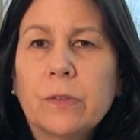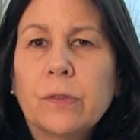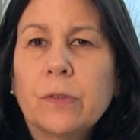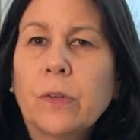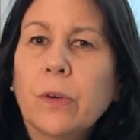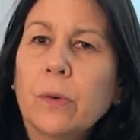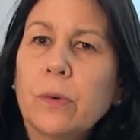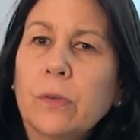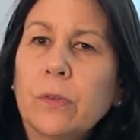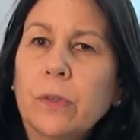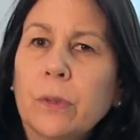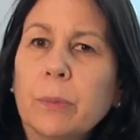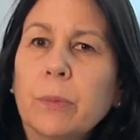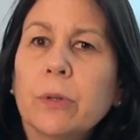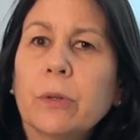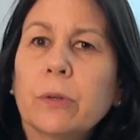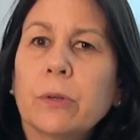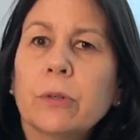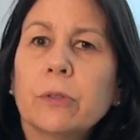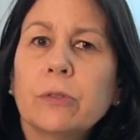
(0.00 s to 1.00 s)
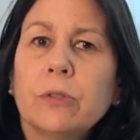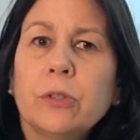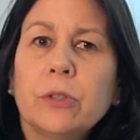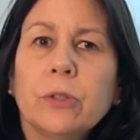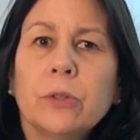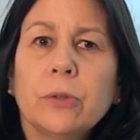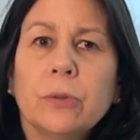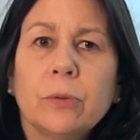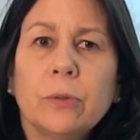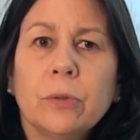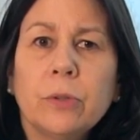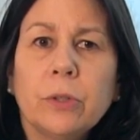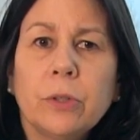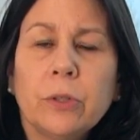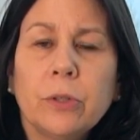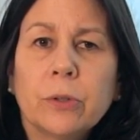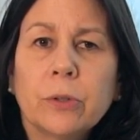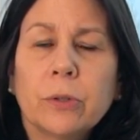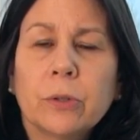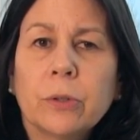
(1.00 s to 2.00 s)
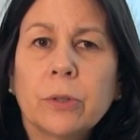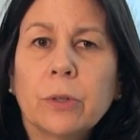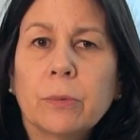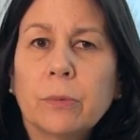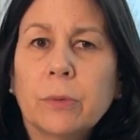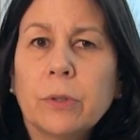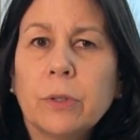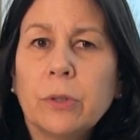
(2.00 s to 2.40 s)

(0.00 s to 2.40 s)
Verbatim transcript: so similar to your,